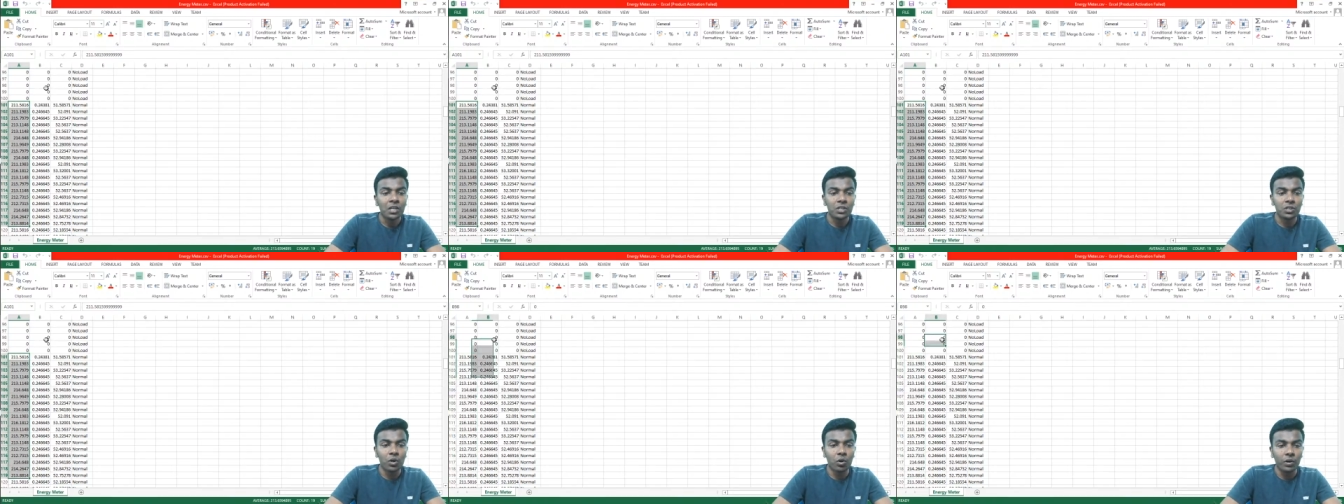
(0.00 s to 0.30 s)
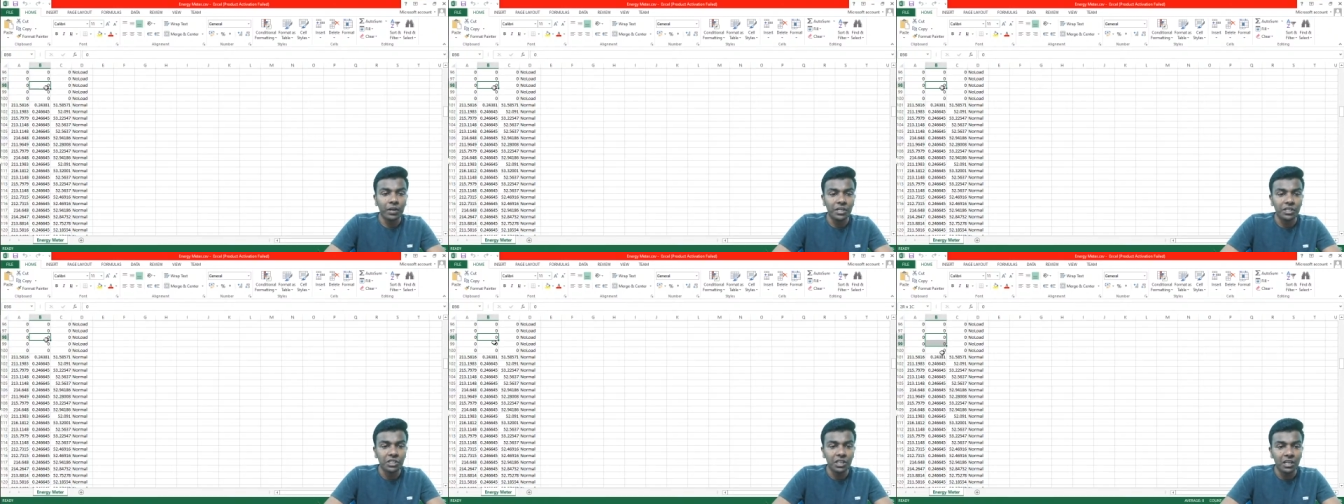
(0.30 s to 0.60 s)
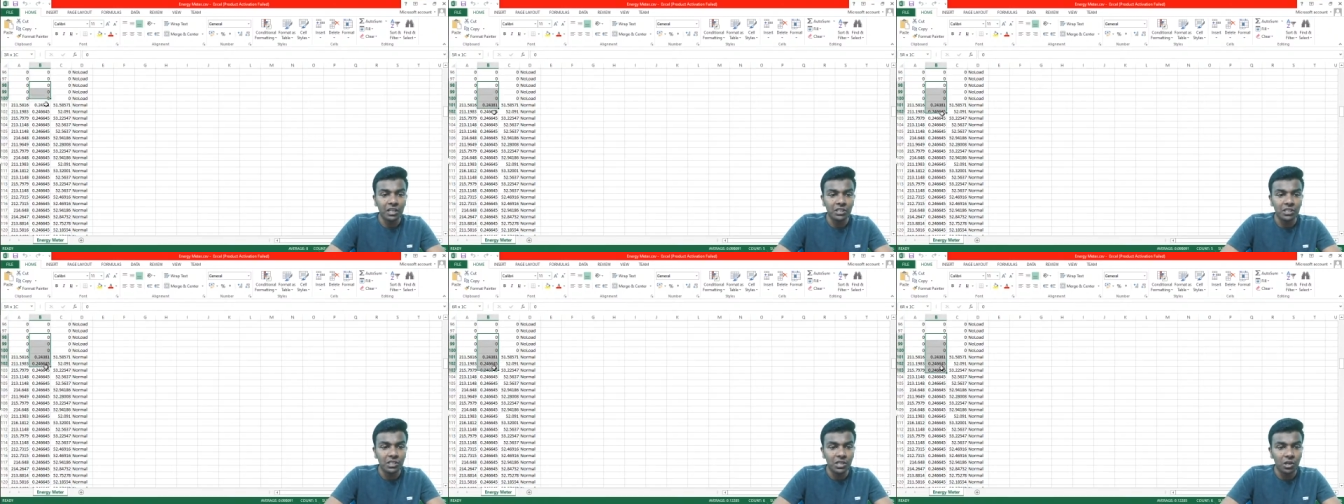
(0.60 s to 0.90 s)
So
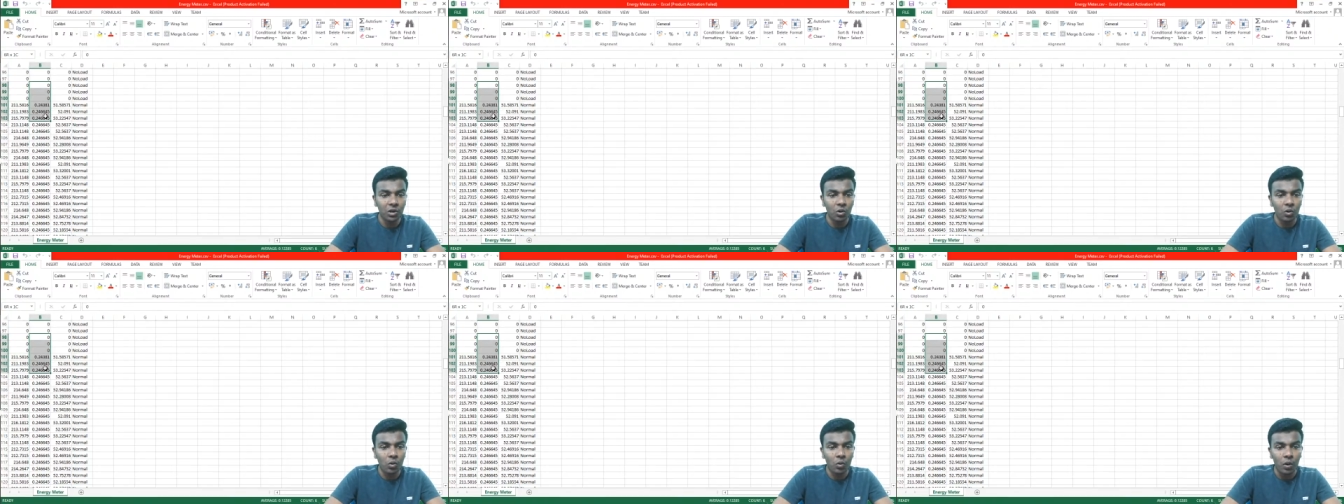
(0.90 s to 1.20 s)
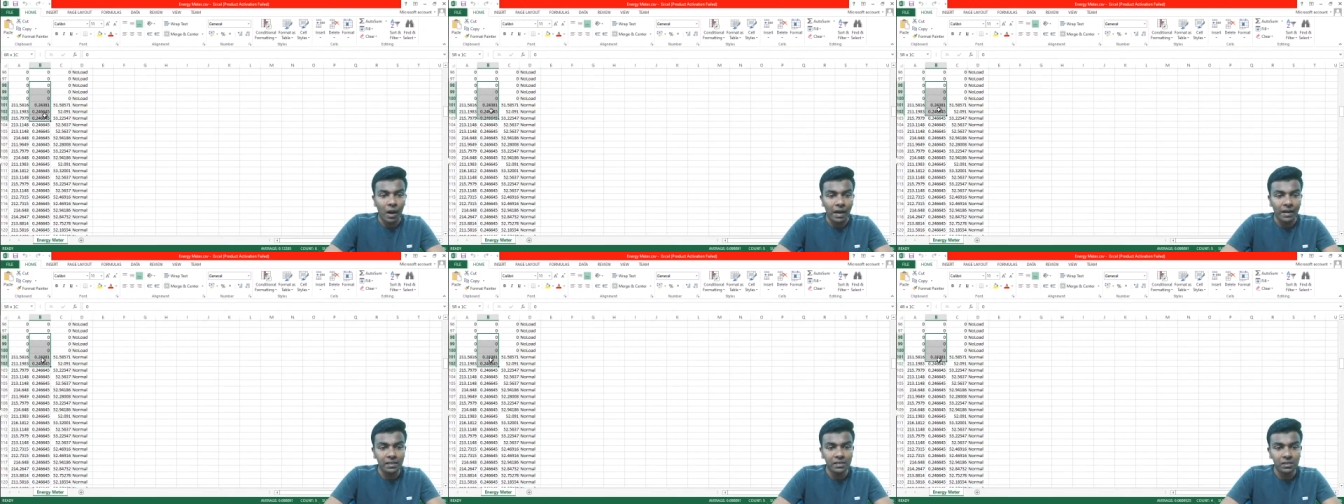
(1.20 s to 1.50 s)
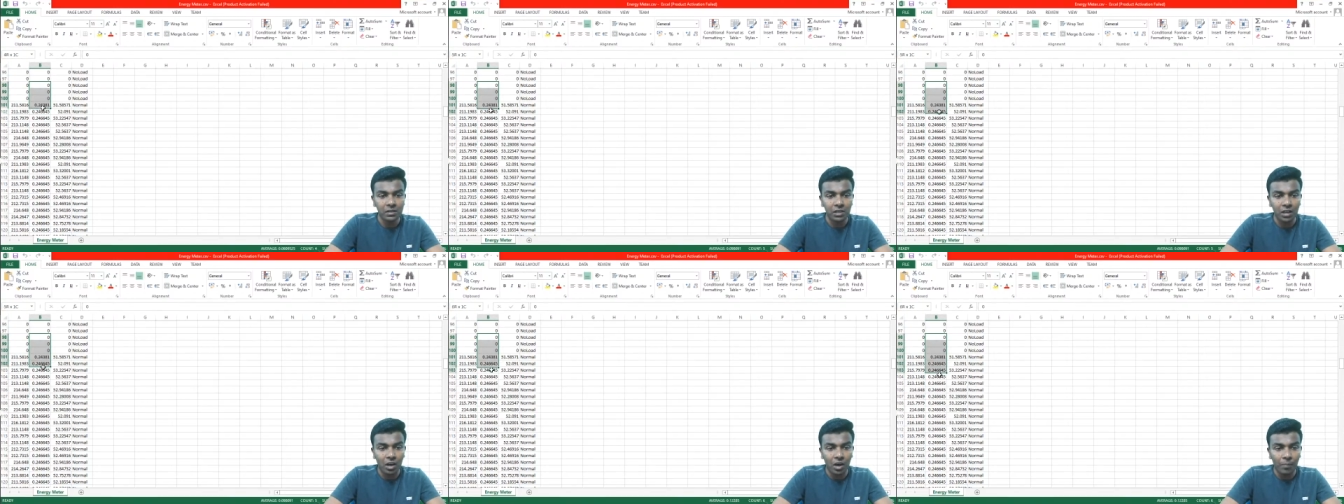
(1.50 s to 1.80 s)
initially 0
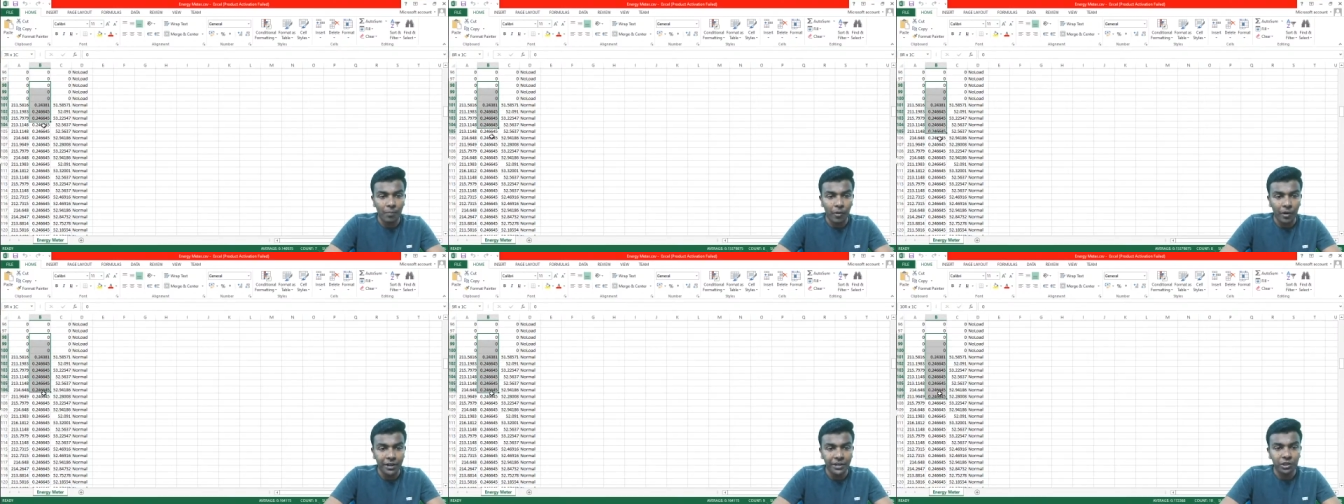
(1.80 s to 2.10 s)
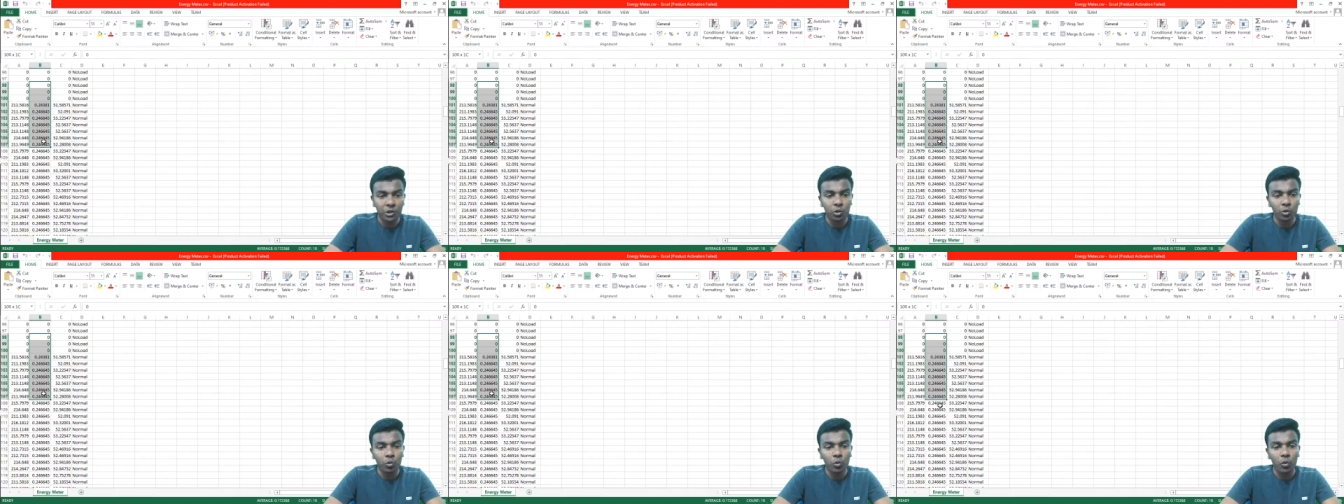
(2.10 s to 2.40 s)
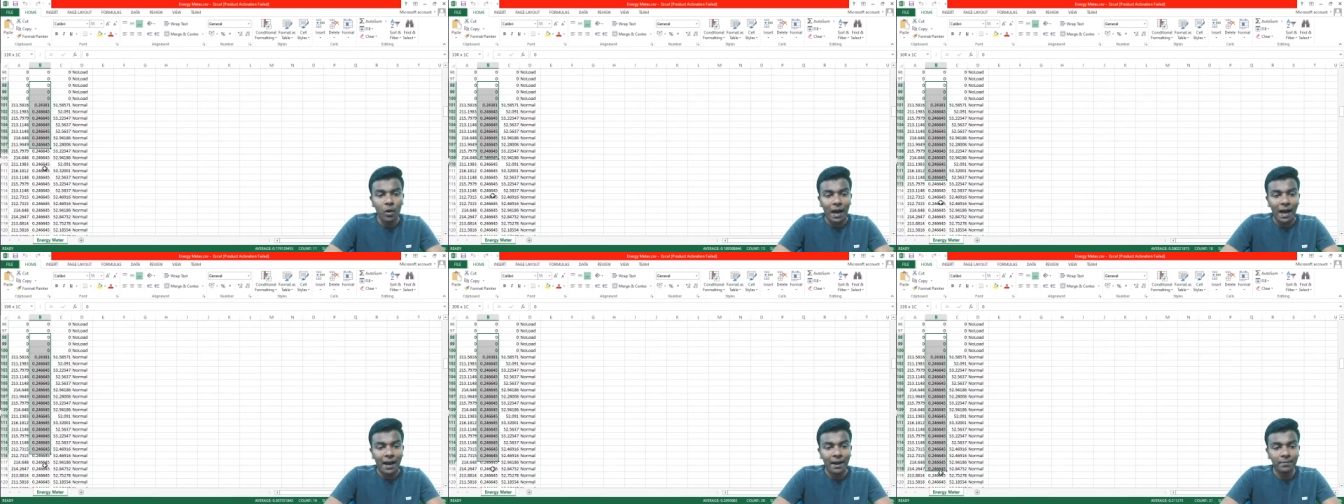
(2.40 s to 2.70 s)
and
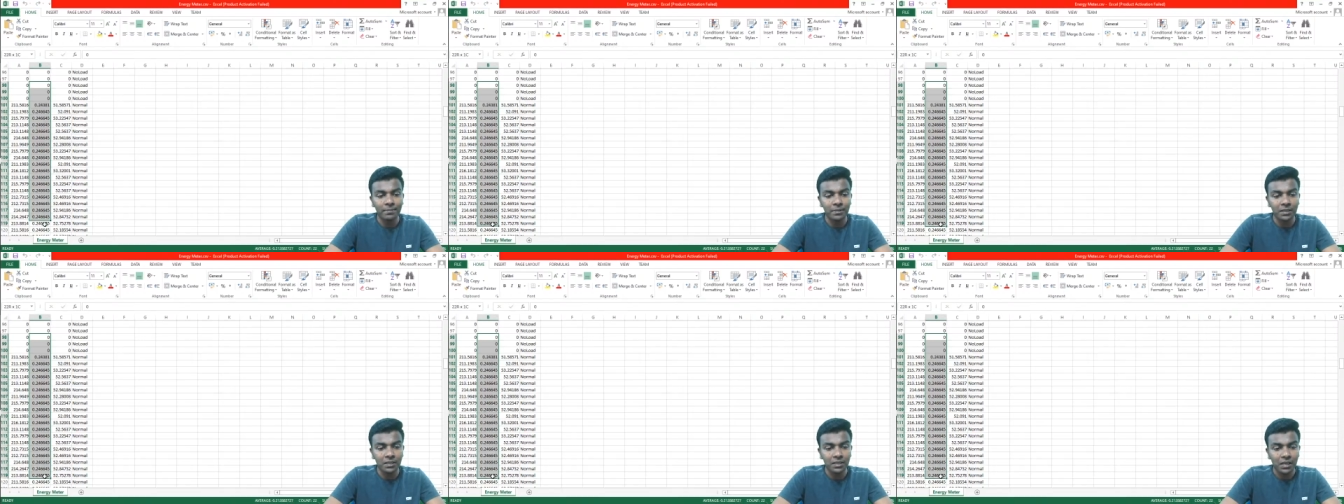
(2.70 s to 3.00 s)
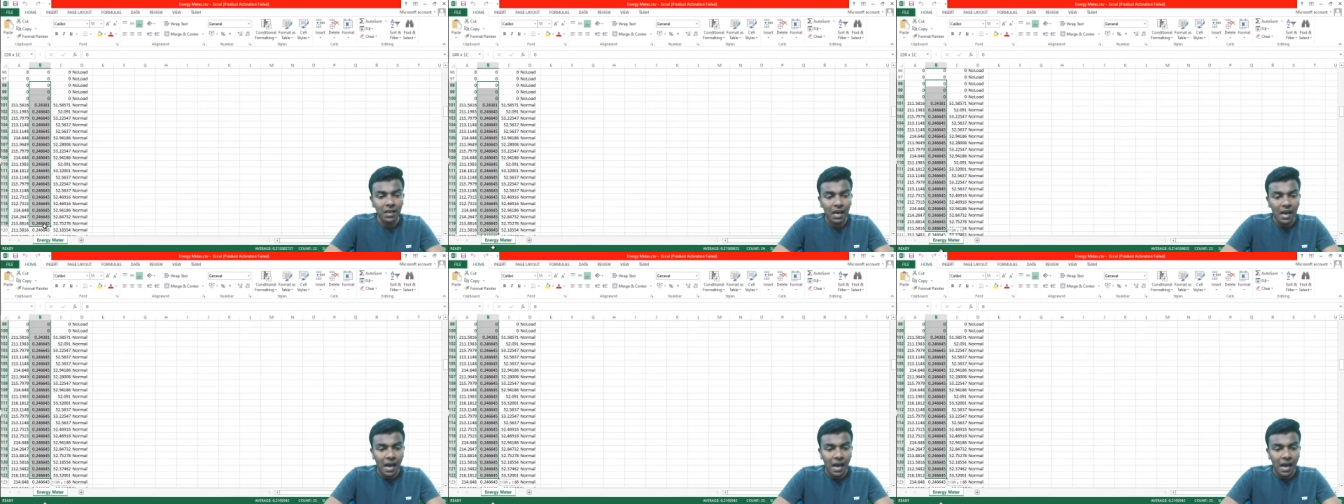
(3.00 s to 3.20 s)
0.2 amps,